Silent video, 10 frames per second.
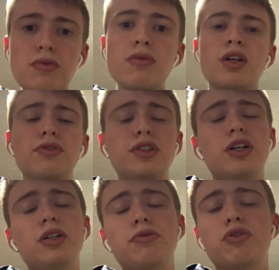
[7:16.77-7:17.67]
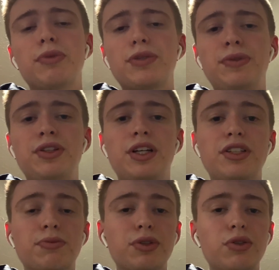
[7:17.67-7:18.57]
Obviously the home form has been
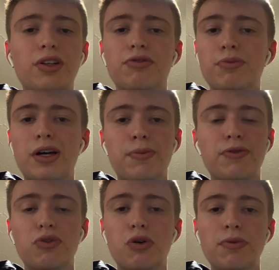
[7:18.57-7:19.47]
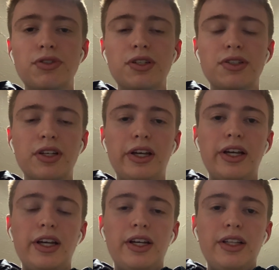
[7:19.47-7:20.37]
decent, but looking for better performances.
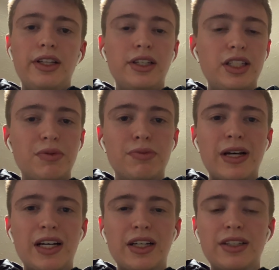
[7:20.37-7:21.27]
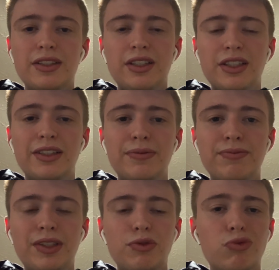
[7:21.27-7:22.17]
They need to be better
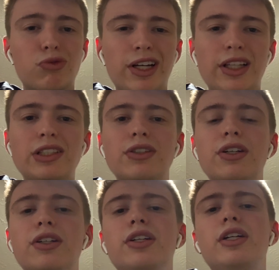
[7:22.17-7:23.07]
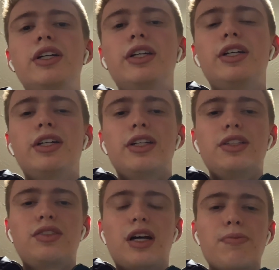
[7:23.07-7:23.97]
if we're really going to
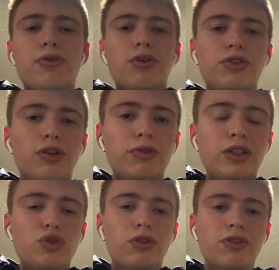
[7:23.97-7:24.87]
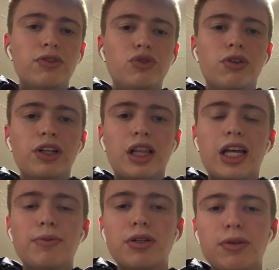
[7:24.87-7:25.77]
stamp our authority and trying to
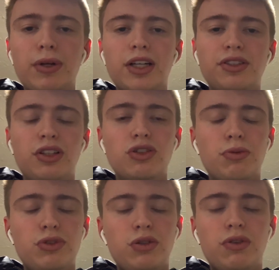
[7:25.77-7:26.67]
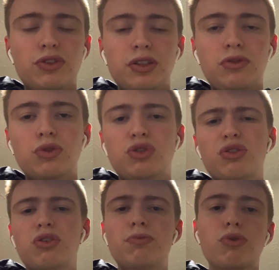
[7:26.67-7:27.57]
claim a place in the top two. Obviously good
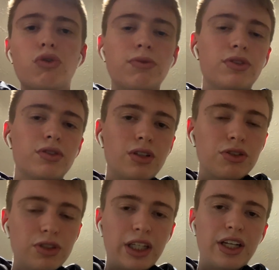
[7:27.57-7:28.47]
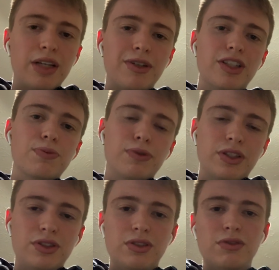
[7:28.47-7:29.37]
tonight, Bournemouth lost their game against
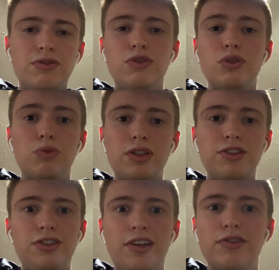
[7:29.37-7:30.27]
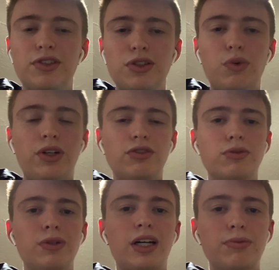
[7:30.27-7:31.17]
Preston, Fulham with a 7-0 win over
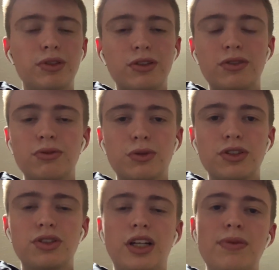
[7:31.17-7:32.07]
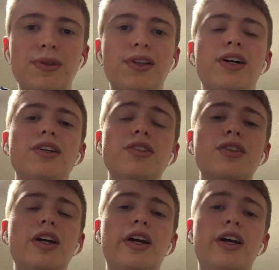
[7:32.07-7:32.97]
Blackburn. What a statement that is.
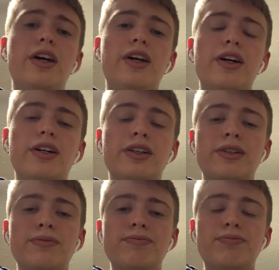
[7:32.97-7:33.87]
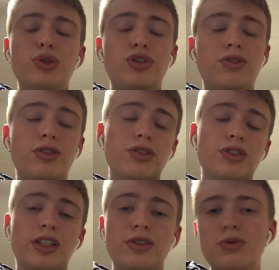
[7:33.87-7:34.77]
But you've got to
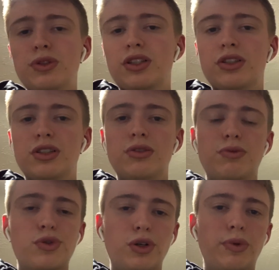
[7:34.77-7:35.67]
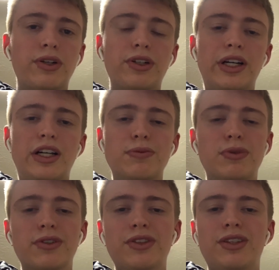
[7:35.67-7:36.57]
say, all we can do, try win our games,
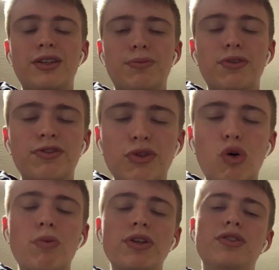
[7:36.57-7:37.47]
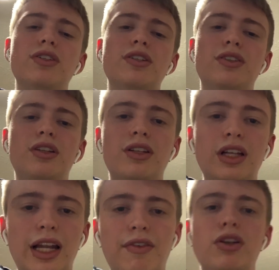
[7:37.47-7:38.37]
but the performances, the
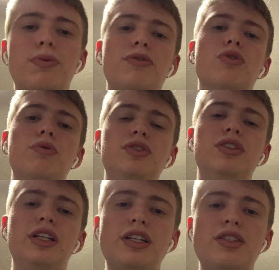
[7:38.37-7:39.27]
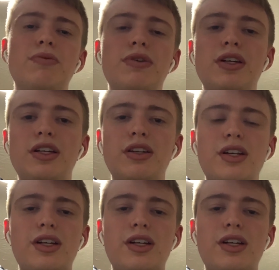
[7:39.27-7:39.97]
level of performances need to be